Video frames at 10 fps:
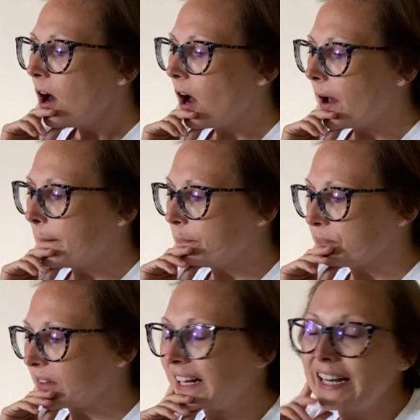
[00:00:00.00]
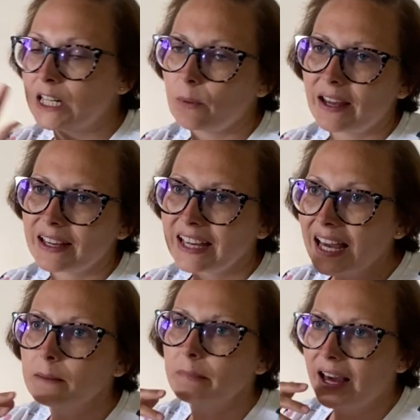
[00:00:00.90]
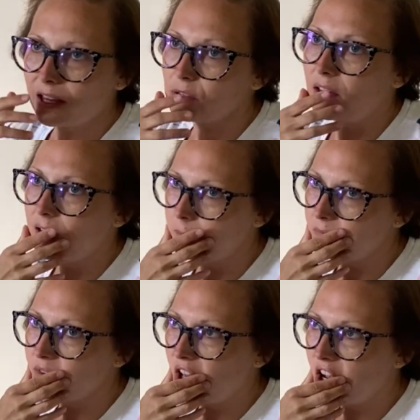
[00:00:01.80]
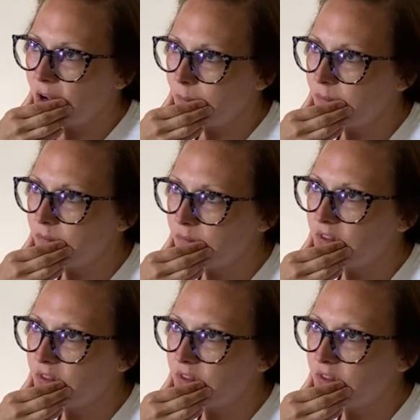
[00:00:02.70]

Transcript: Um, and anyway, it came back that um,